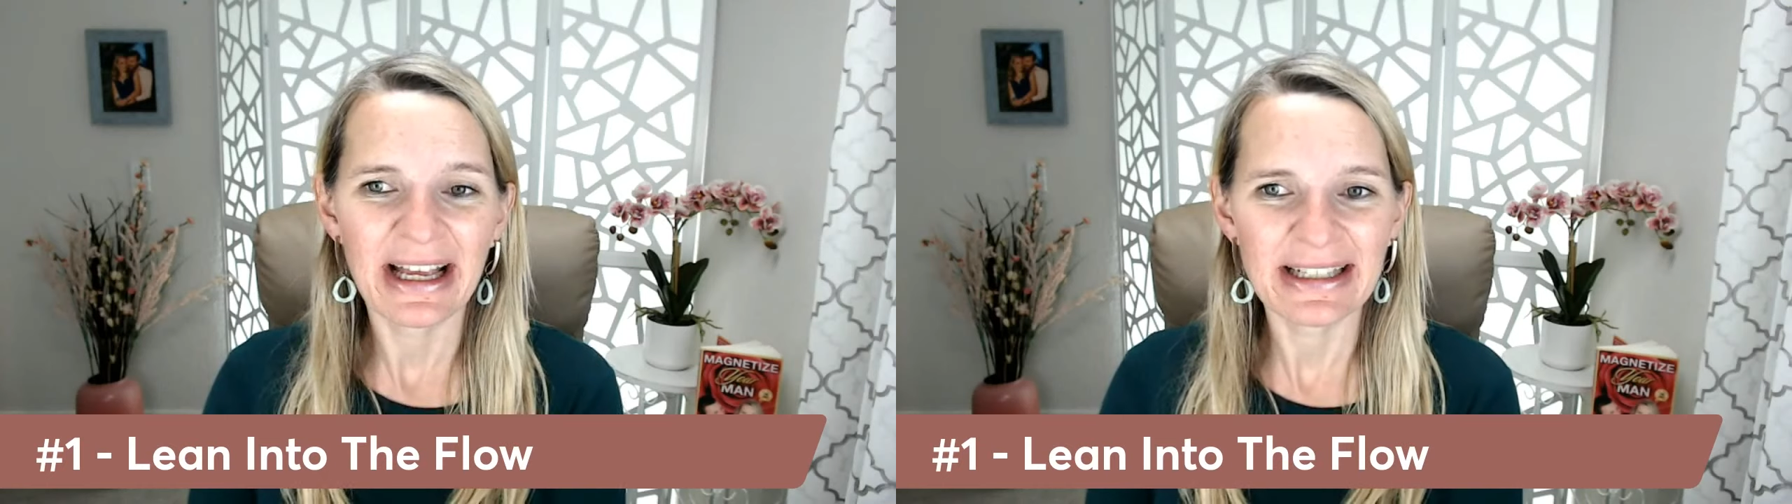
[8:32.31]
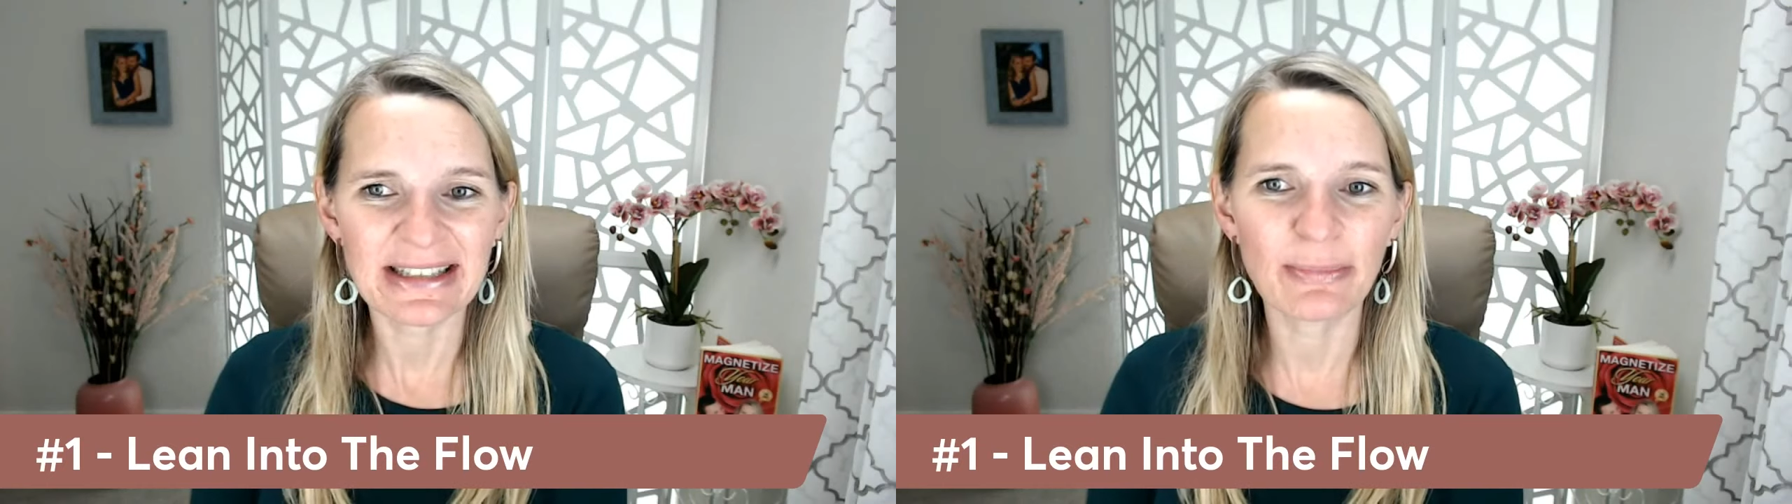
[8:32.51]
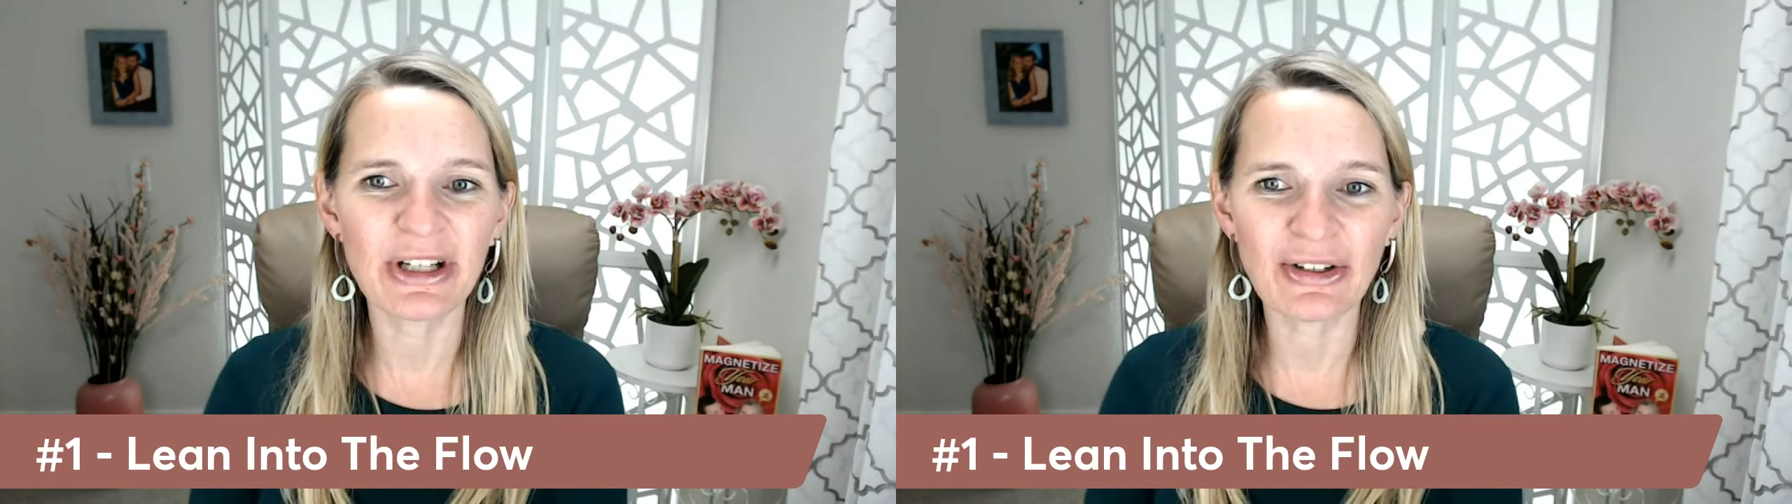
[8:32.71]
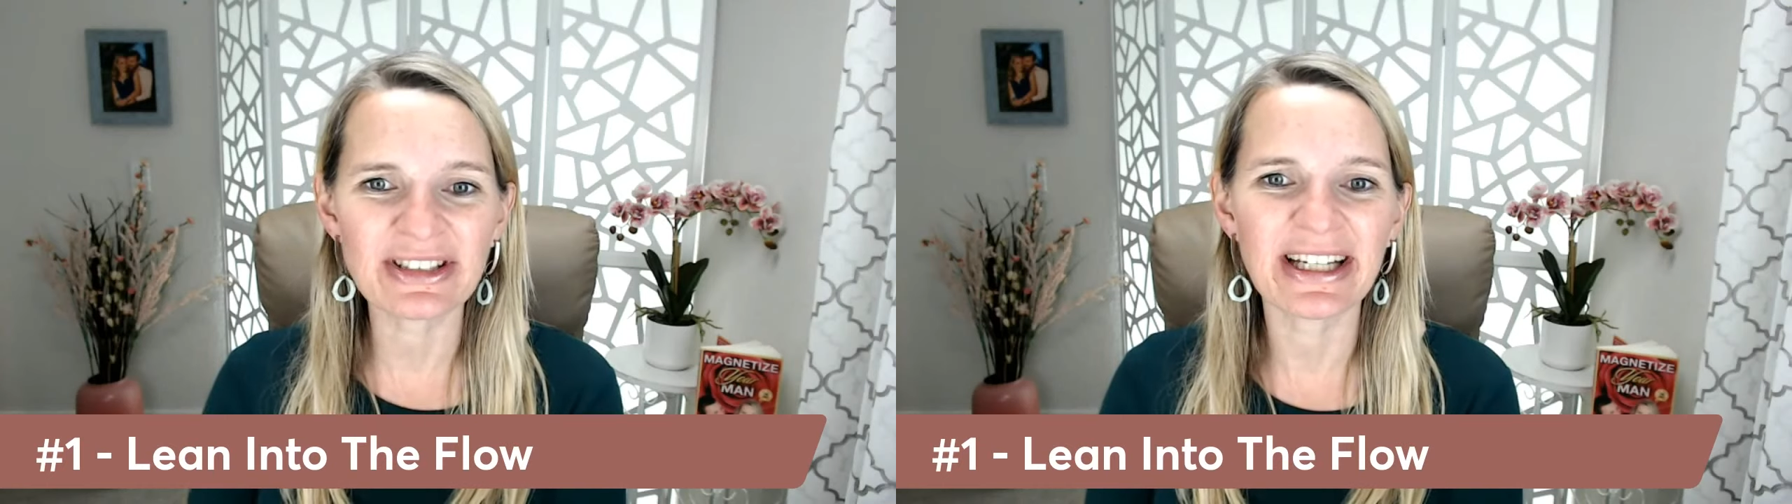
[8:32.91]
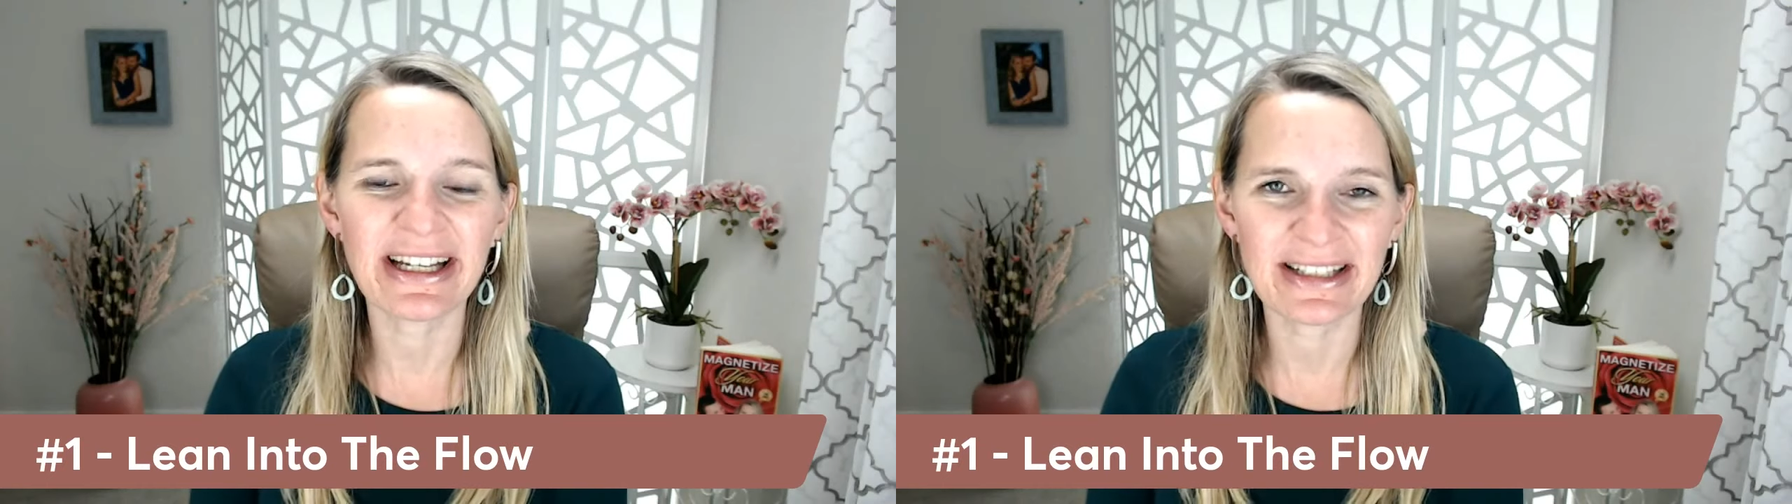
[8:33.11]
is that we don't
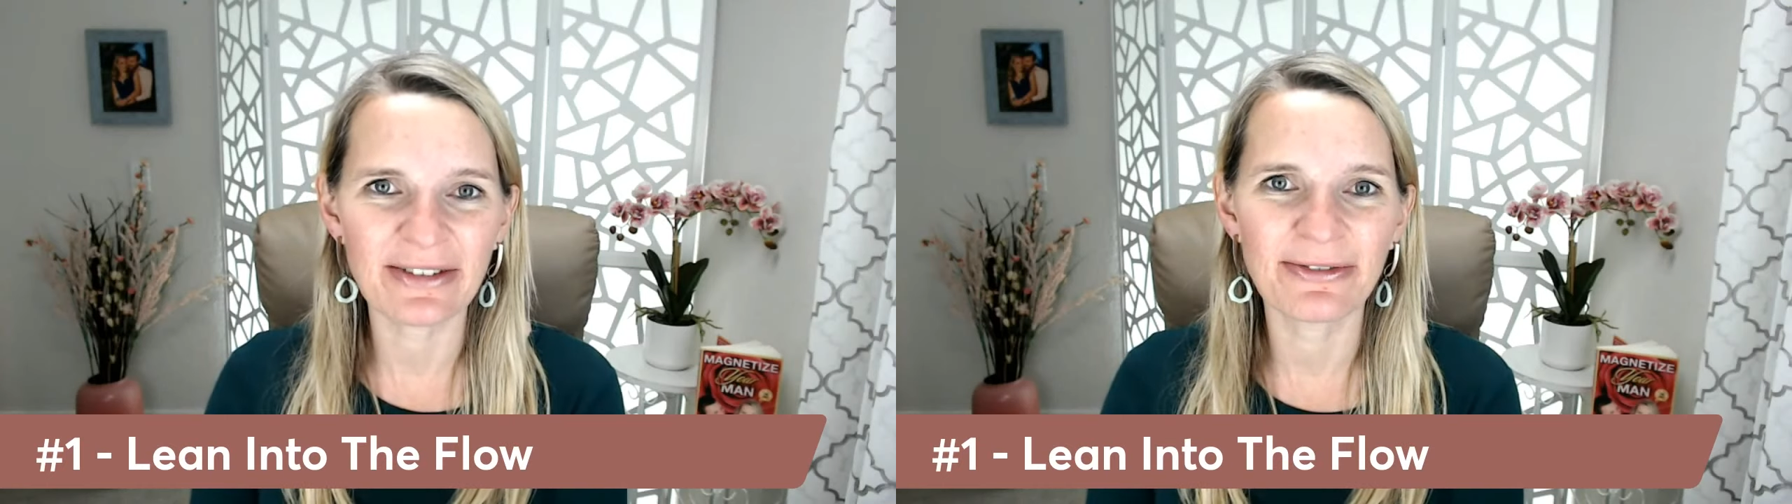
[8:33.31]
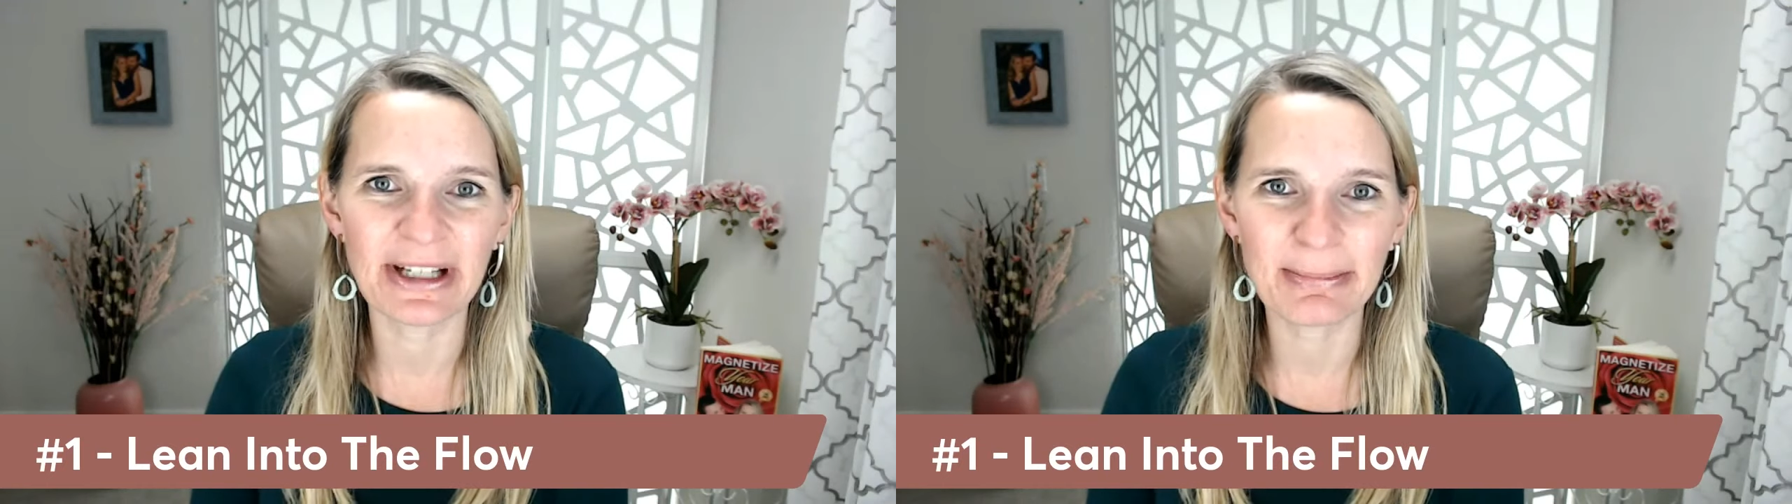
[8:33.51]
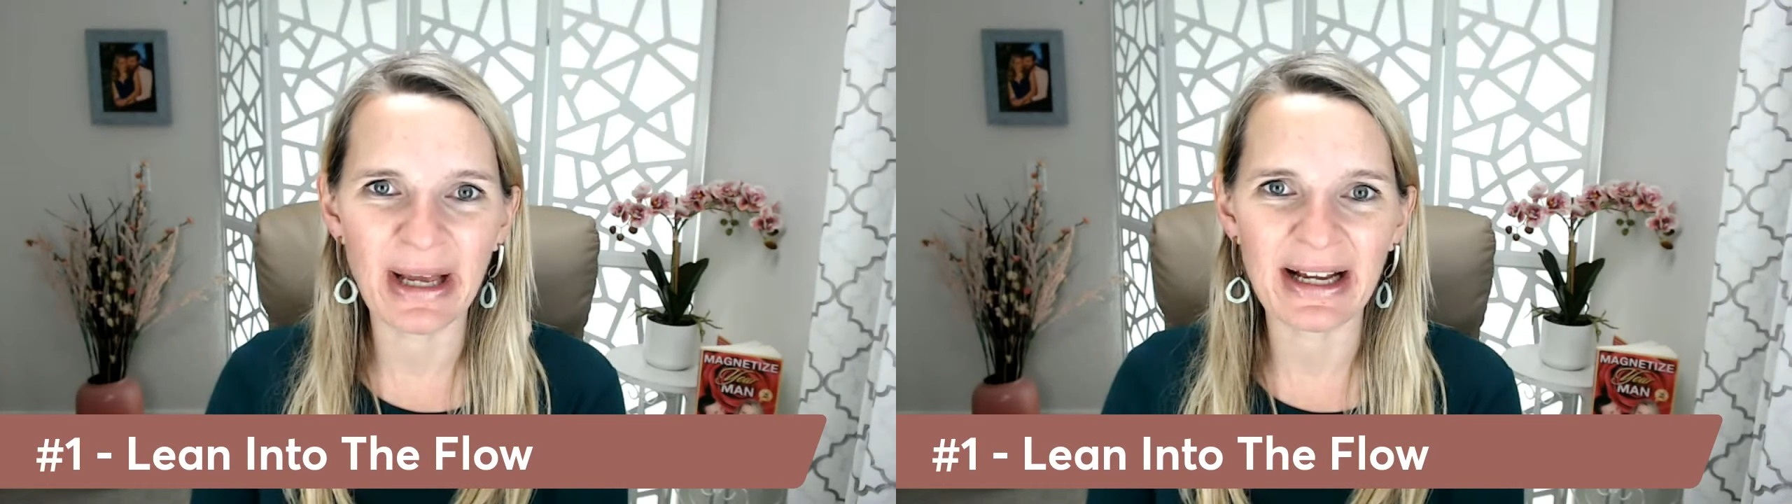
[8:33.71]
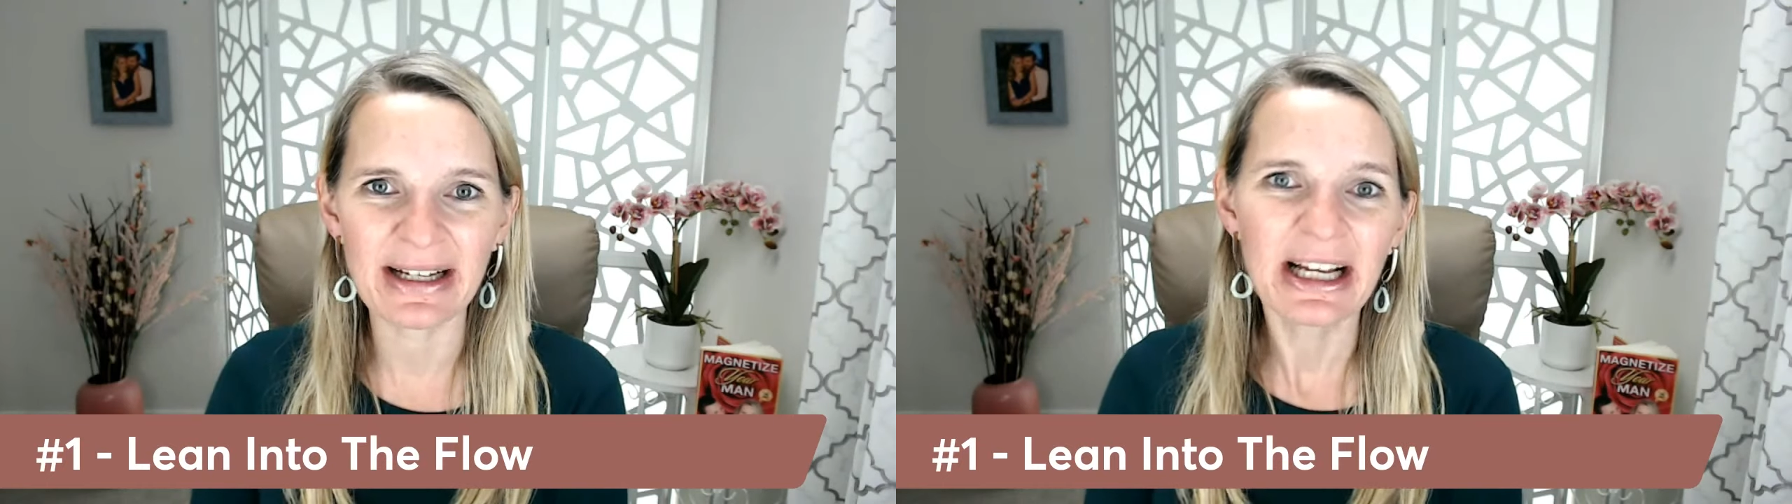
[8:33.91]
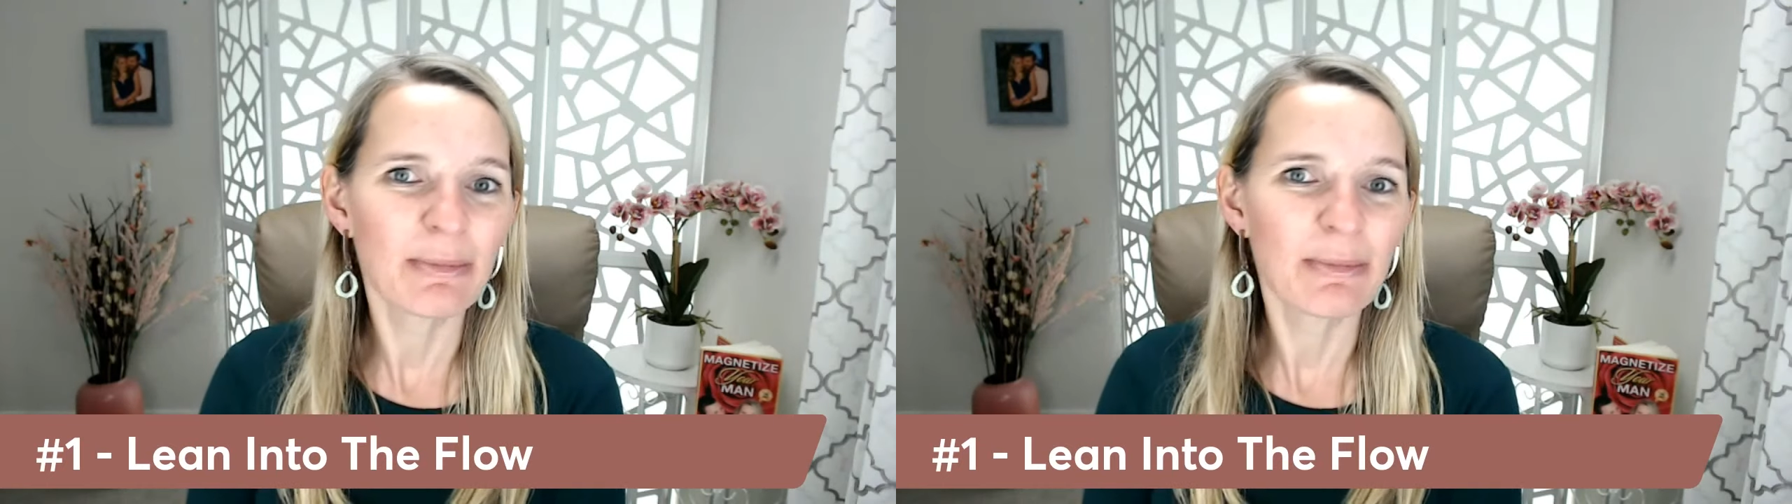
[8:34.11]
take that feedback,